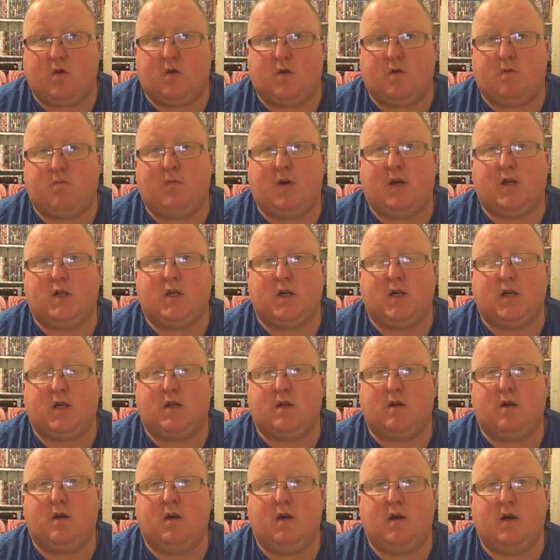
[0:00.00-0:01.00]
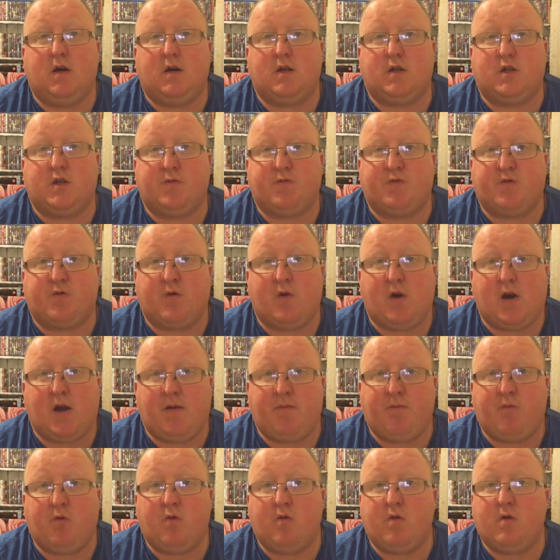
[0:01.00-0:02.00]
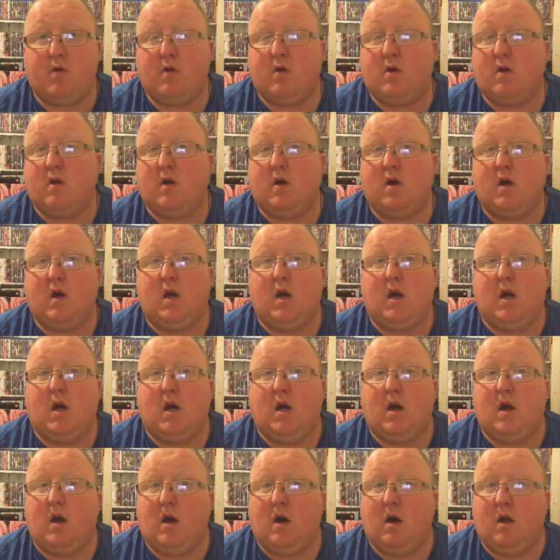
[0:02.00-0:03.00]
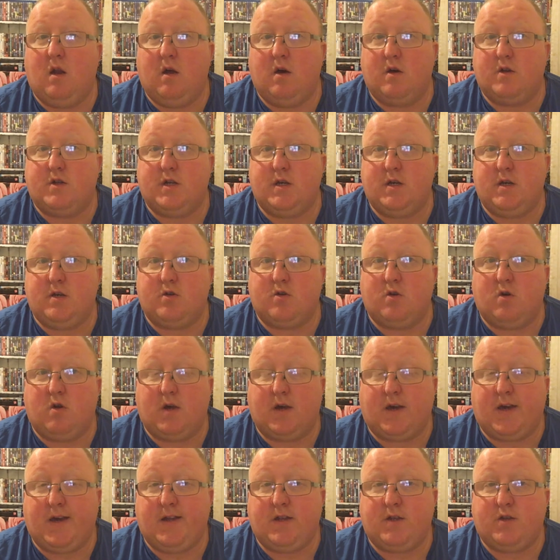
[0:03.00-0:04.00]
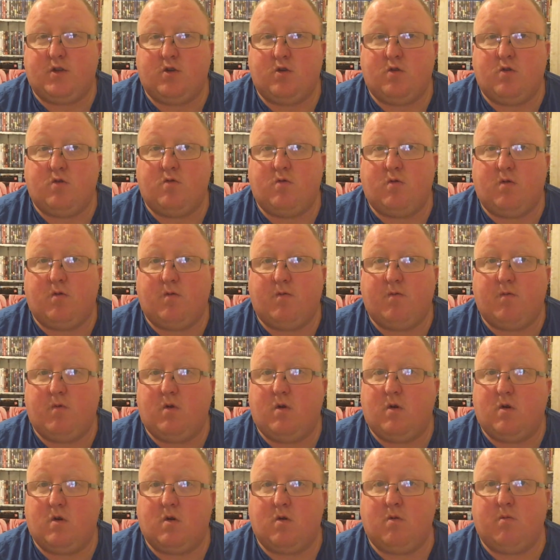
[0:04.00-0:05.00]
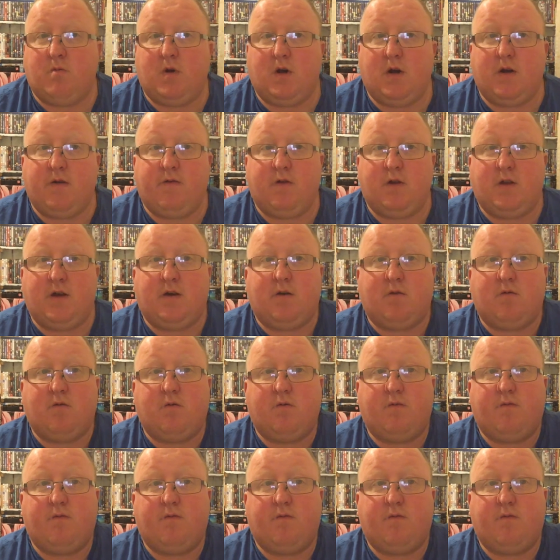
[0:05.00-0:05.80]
smash that subscribe button, and I'll see you all again soon. Bye for now.